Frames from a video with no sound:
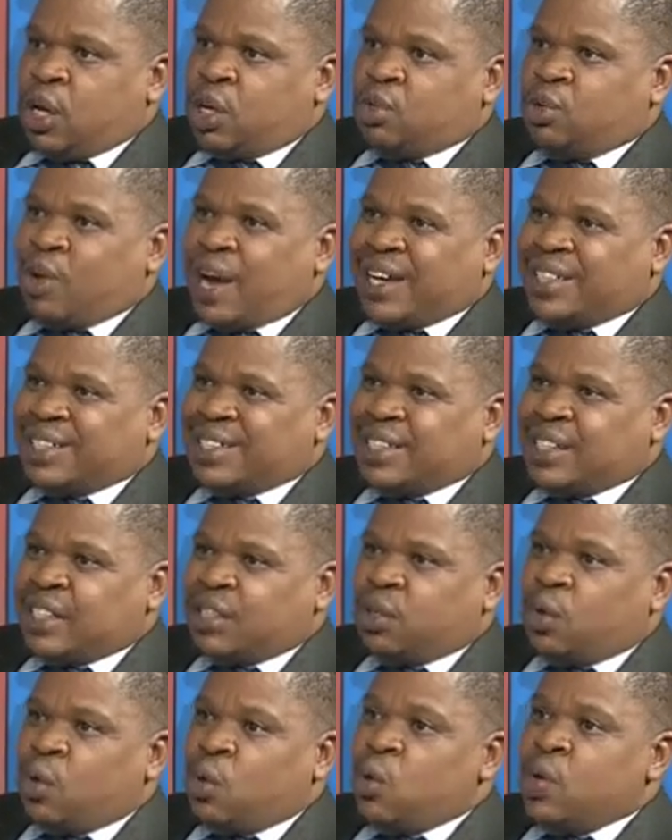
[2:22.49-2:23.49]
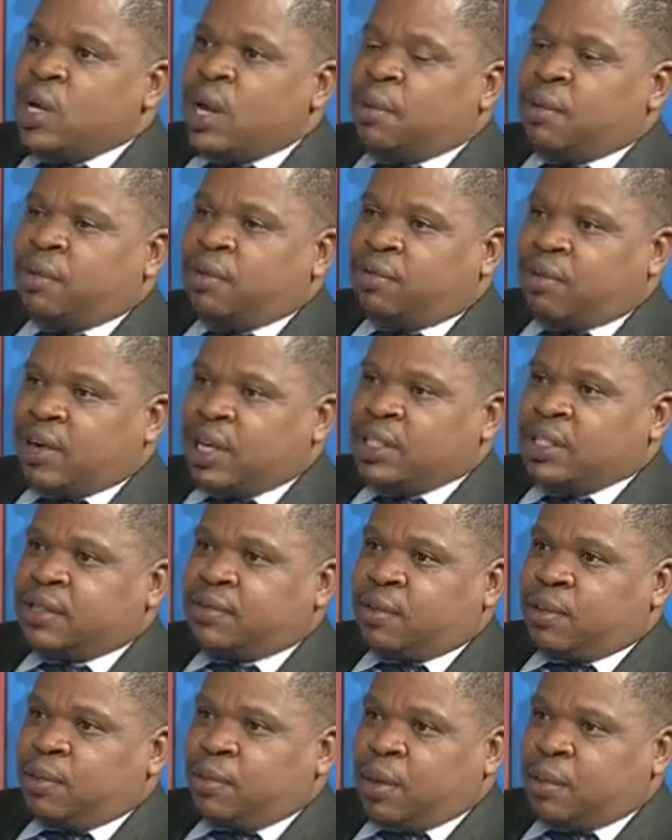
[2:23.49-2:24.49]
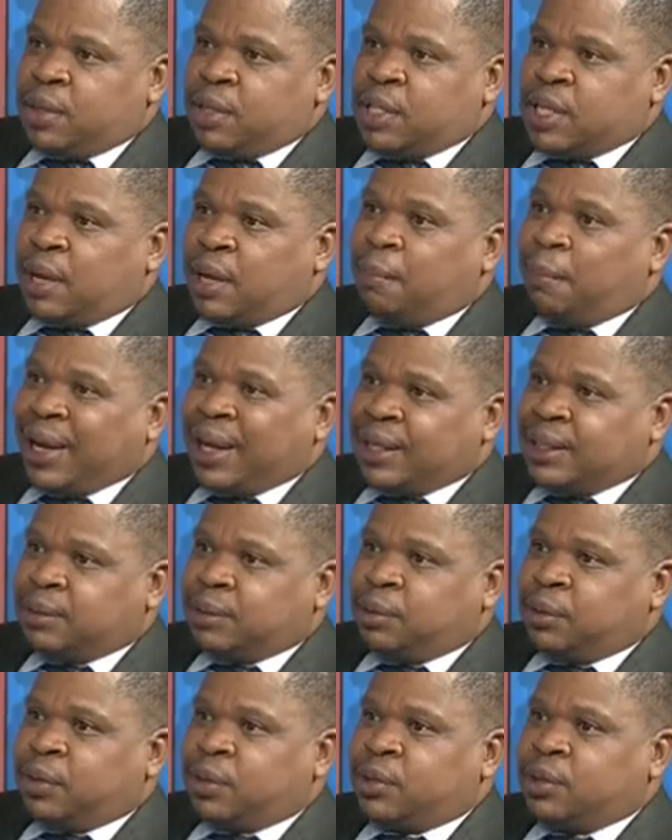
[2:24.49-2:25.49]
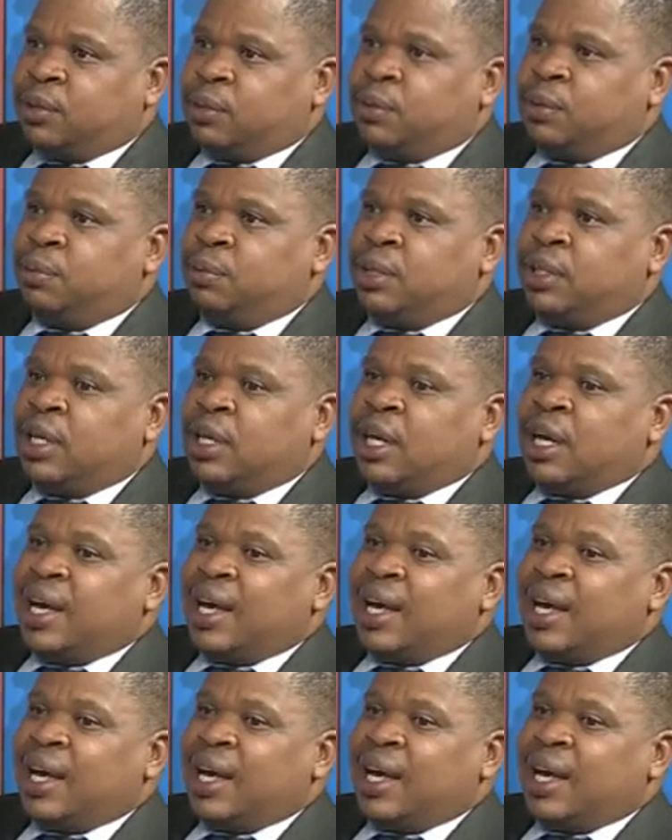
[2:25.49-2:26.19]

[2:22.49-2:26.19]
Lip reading: to access loanable funds from commercial banks because it will be